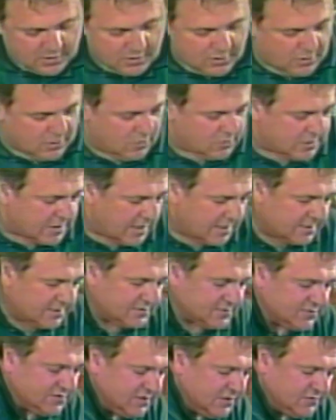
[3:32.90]
Okay,
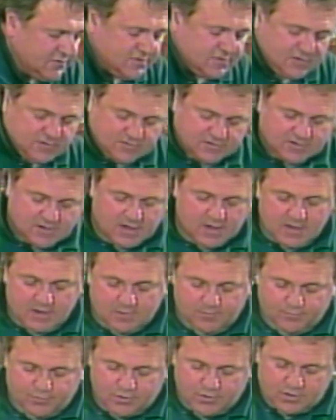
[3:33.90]
let's season this guy
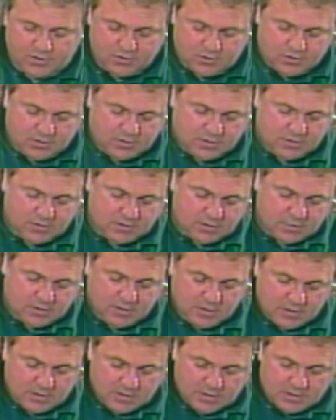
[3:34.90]
up pretty good.
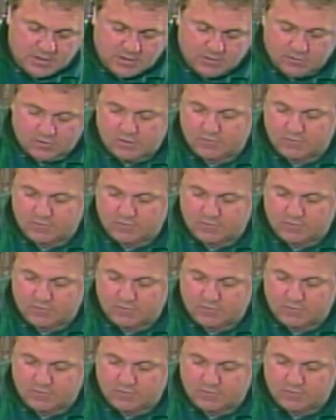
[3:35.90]
Give it a